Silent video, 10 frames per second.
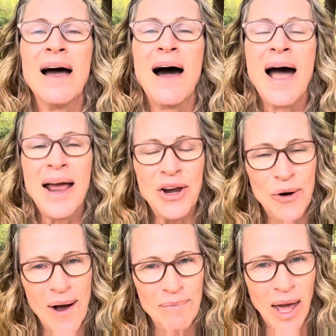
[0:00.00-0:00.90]
I
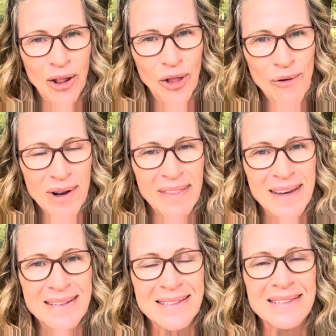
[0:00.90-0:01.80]
know I'm not alone in
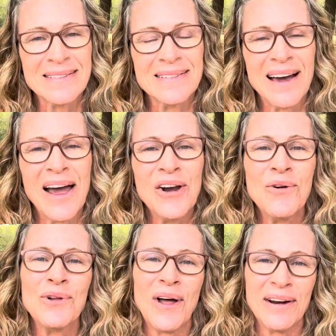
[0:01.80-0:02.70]
this. I
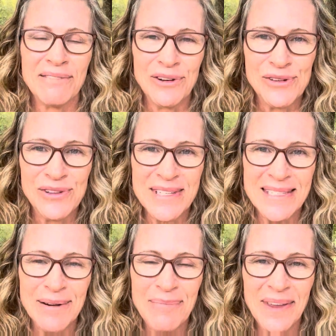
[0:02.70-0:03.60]
know a lot of you do the
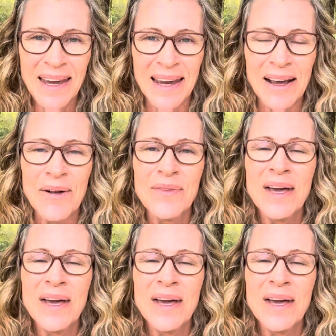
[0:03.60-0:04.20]
same thing.